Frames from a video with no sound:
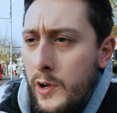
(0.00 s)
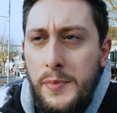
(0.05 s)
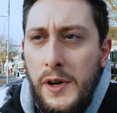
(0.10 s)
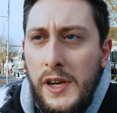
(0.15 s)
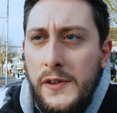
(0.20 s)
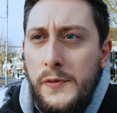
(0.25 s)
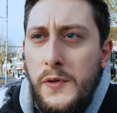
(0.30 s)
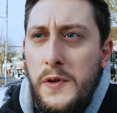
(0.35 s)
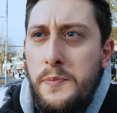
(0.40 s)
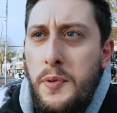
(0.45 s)
but
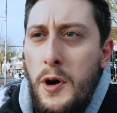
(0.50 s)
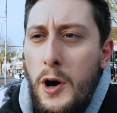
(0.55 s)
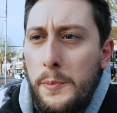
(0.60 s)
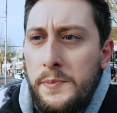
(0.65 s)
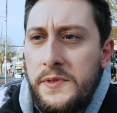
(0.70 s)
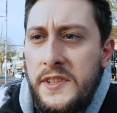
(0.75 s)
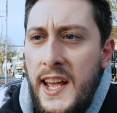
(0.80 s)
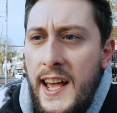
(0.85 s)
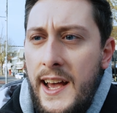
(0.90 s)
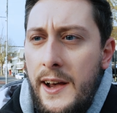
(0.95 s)
if we pop
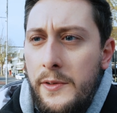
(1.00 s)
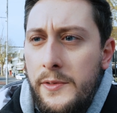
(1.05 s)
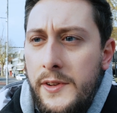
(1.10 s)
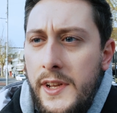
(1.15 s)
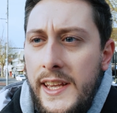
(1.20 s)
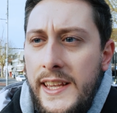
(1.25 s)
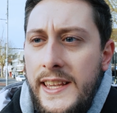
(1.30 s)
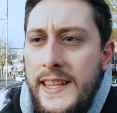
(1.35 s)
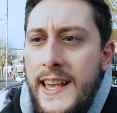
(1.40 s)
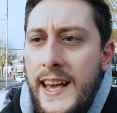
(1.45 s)
down
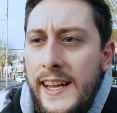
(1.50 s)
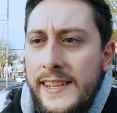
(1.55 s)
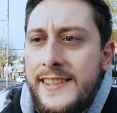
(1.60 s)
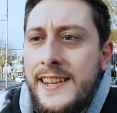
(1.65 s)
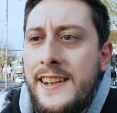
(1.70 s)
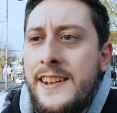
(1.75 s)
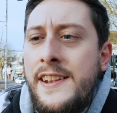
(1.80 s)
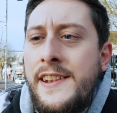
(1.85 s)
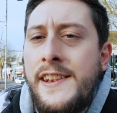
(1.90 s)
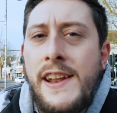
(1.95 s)
yet
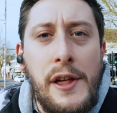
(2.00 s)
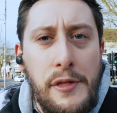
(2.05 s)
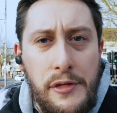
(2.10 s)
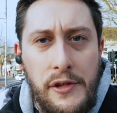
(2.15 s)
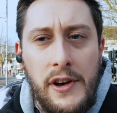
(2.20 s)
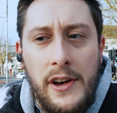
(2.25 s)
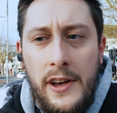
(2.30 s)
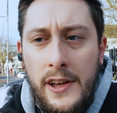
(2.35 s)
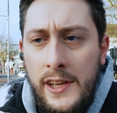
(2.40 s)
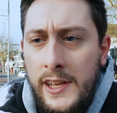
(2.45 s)

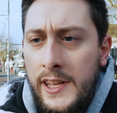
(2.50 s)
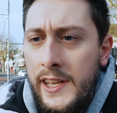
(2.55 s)
another